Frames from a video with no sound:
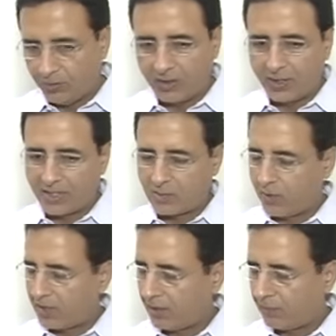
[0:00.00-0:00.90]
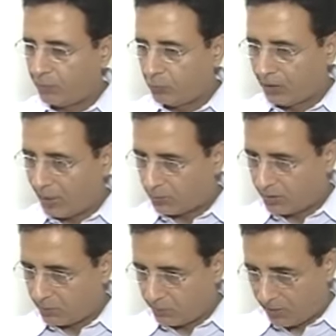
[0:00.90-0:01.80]
He has met a few
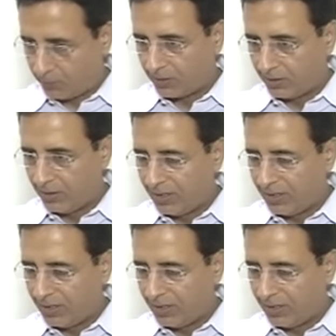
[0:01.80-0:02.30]
thousand people,